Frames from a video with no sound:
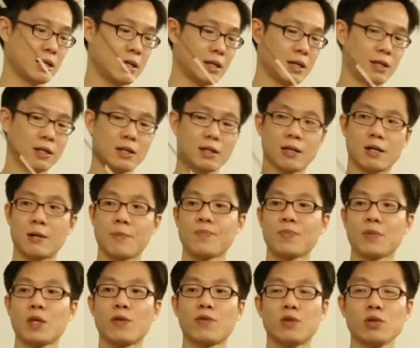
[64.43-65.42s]
And
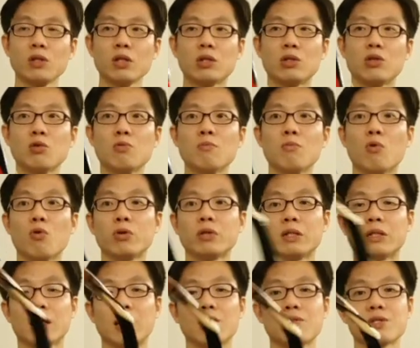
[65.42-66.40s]
if you want to know more
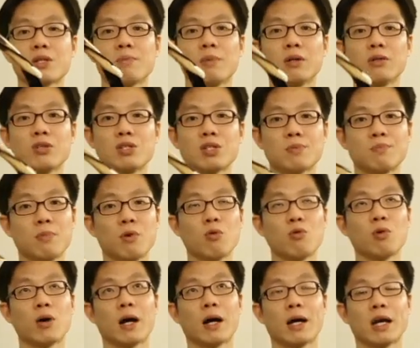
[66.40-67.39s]
details about this
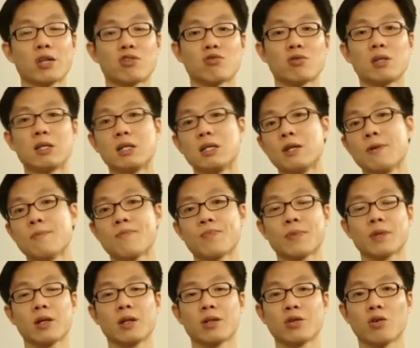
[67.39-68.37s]
bow, I actually
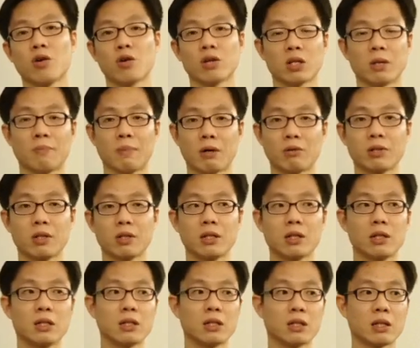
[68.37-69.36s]
talked about
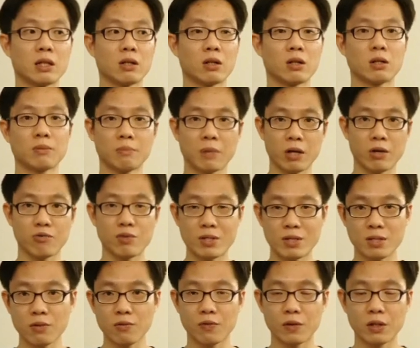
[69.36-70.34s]
it in my
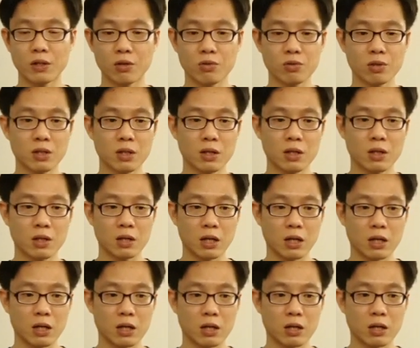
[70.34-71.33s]
recent video.
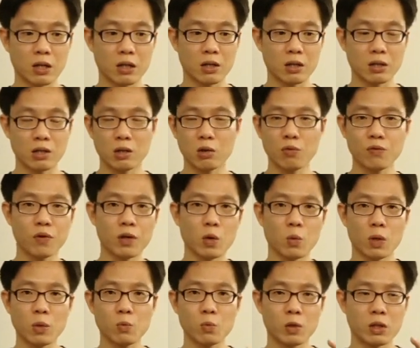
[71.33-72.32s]
Look for
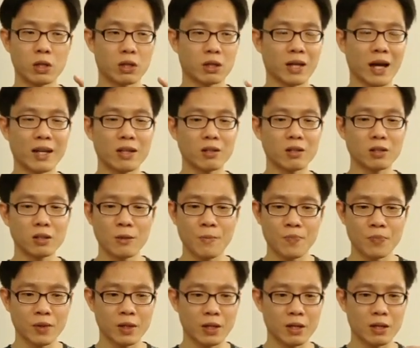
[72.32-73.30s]
the one with the
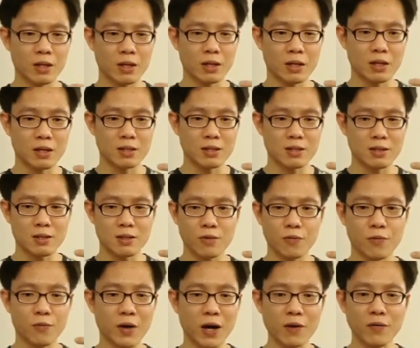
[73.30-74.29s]
title,
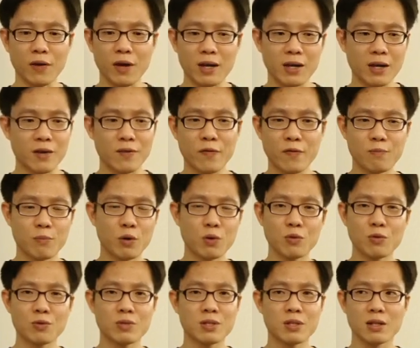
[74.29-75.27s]
5 AF
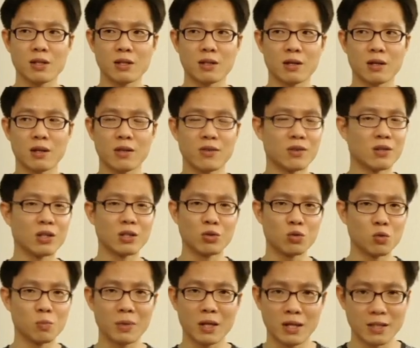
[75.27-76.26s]
bows in
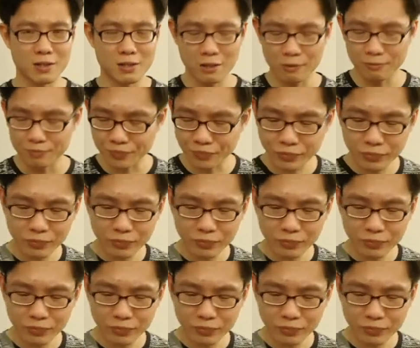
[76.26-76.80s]
32 minutes.